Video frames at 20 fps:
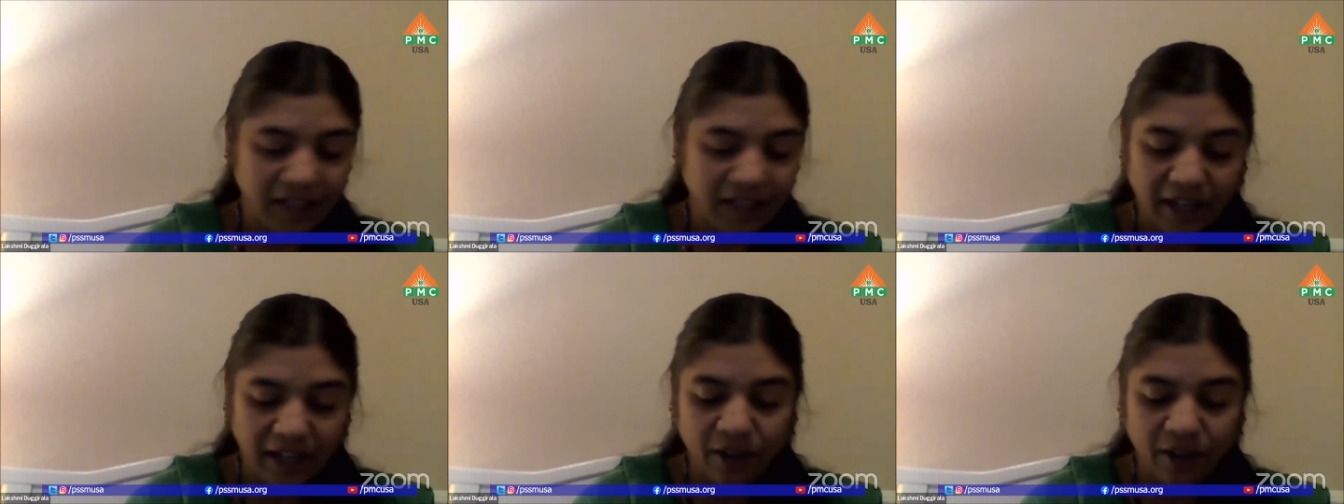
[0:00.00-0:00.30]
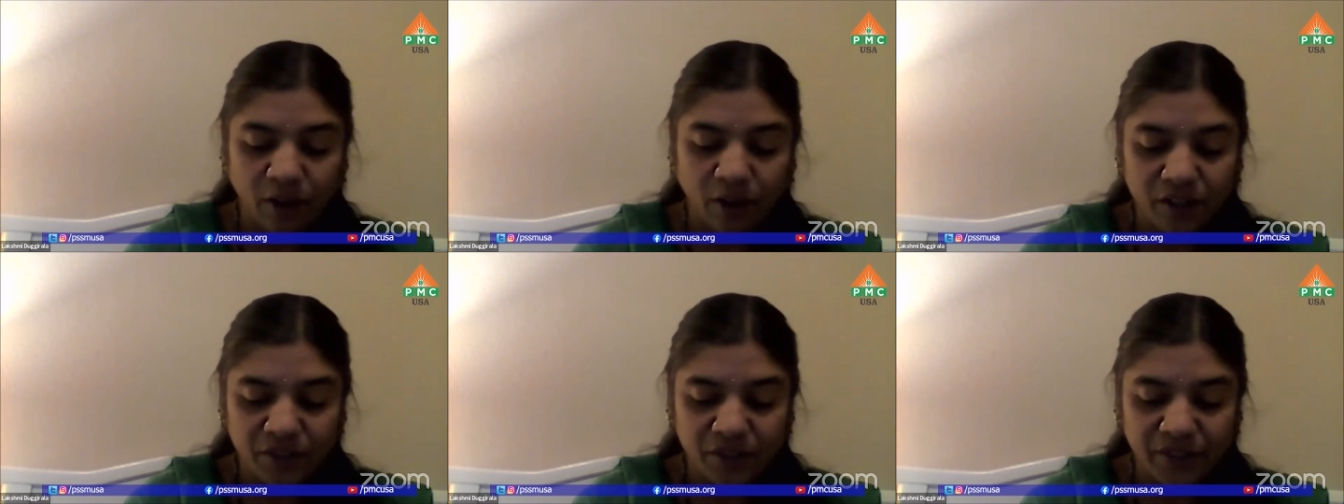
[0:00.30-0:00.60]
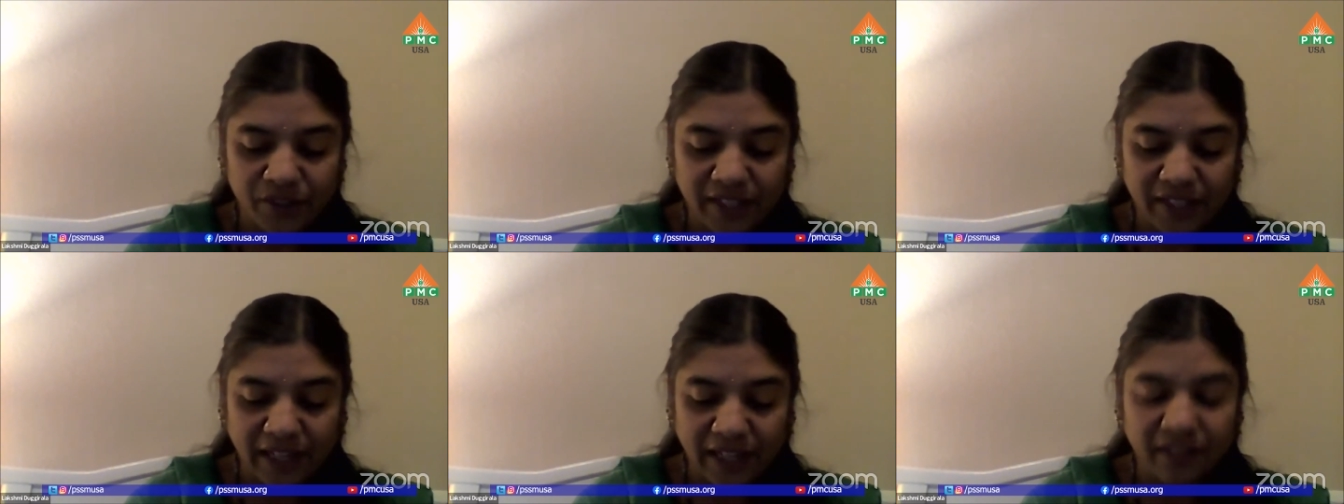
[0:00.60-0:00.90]
And
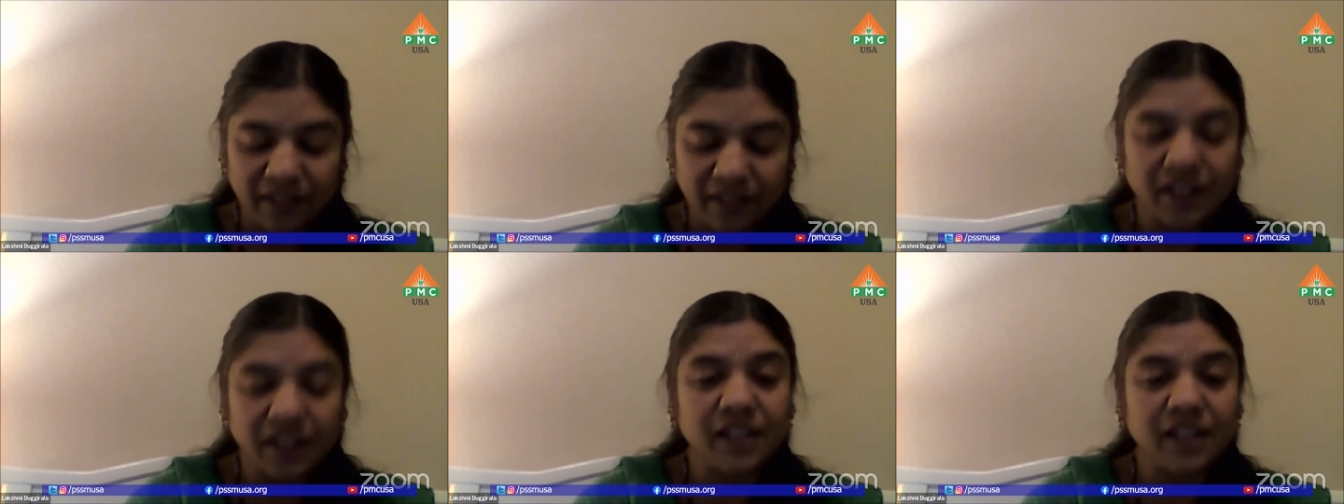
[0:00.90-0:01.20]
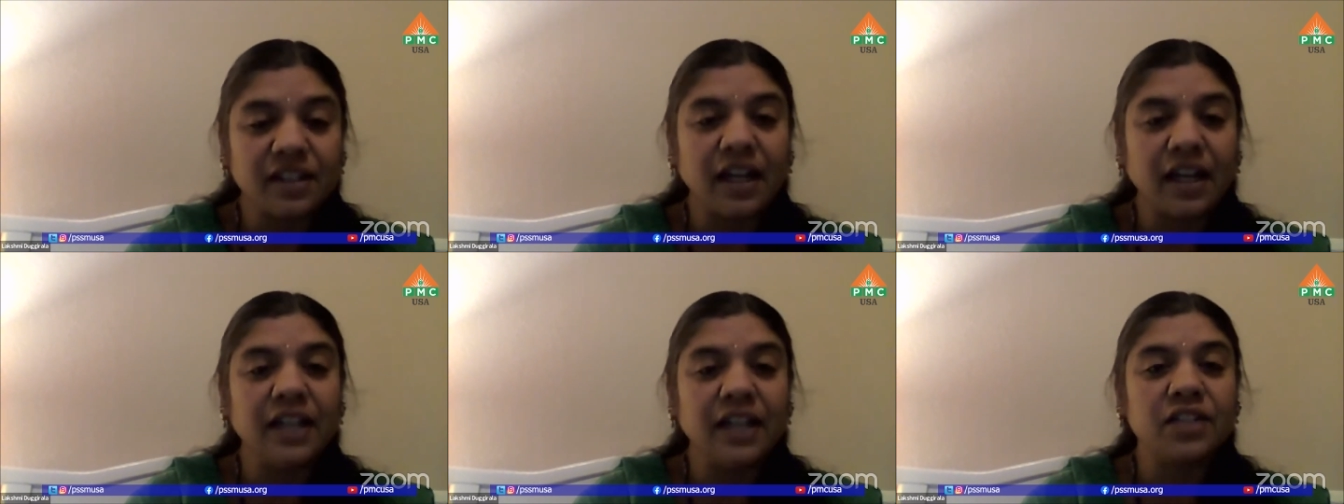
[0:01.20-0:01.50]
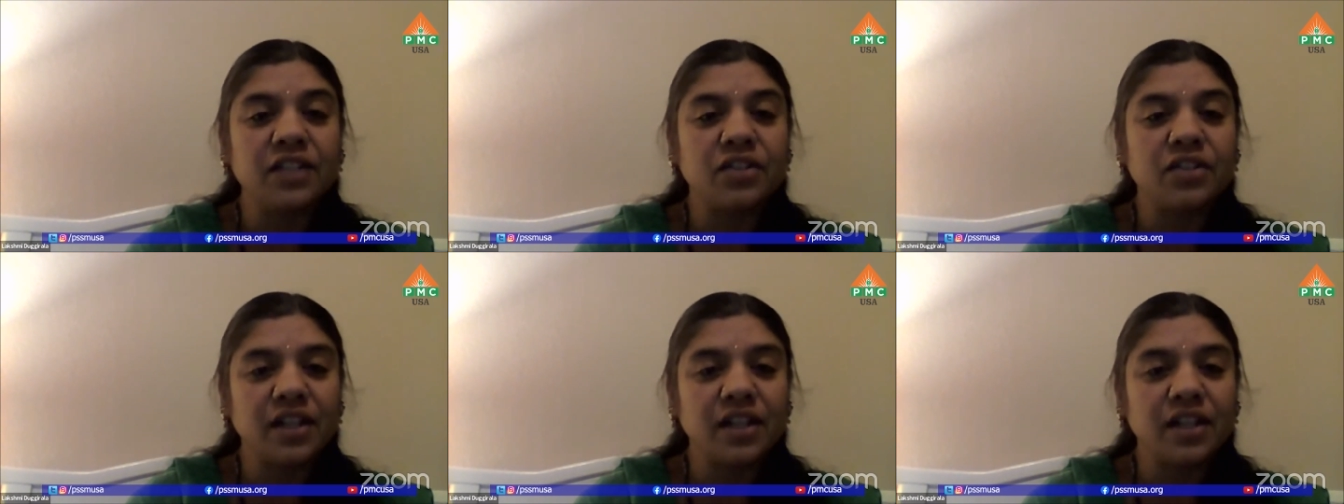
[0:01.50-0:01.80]
also saying that I
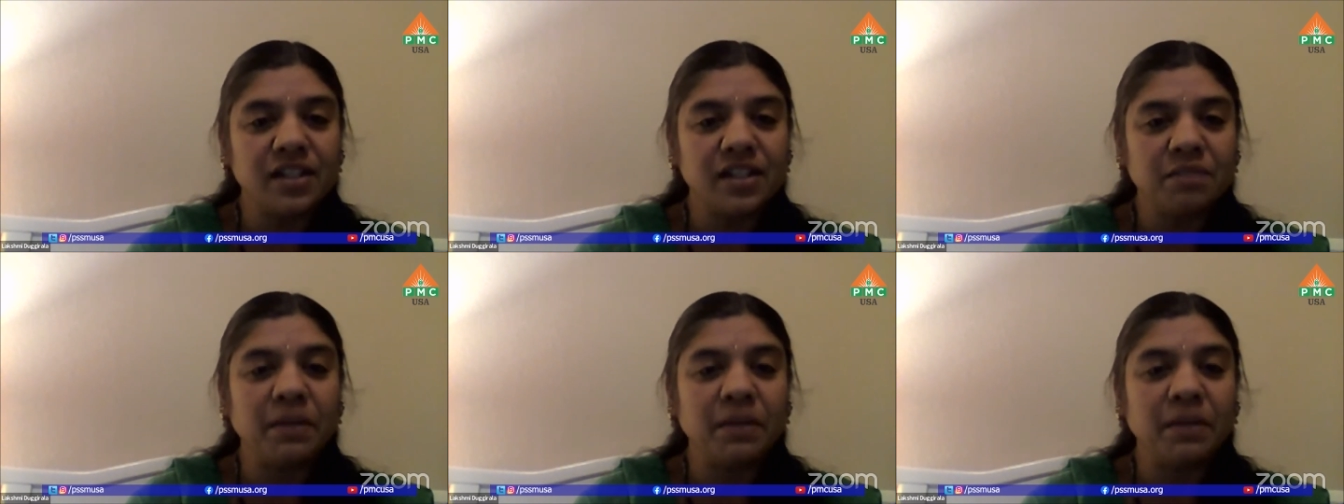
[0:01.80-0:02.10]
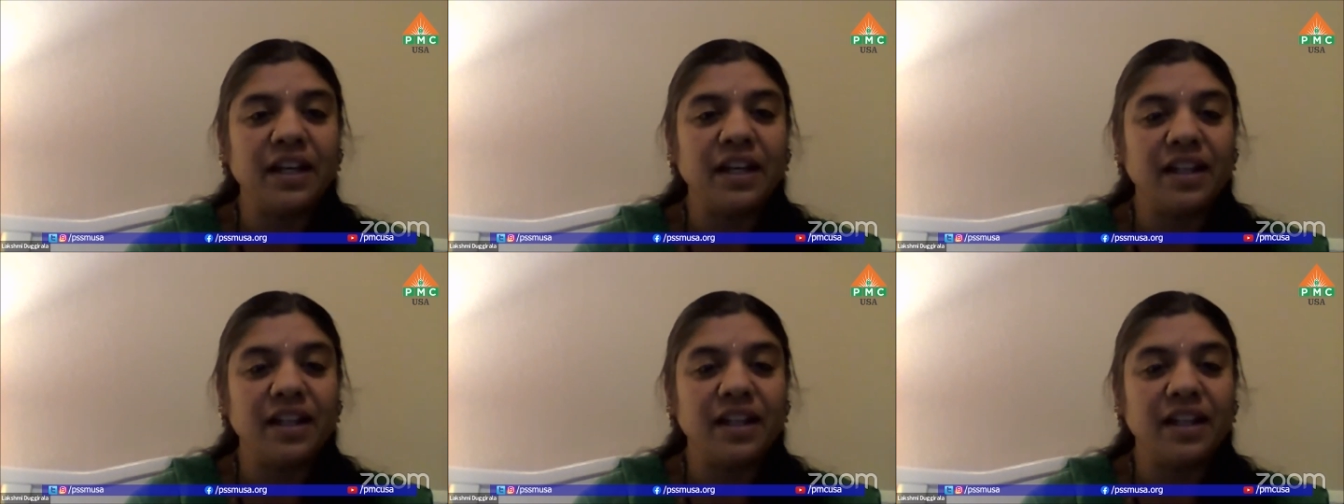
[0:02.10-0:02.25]
trust my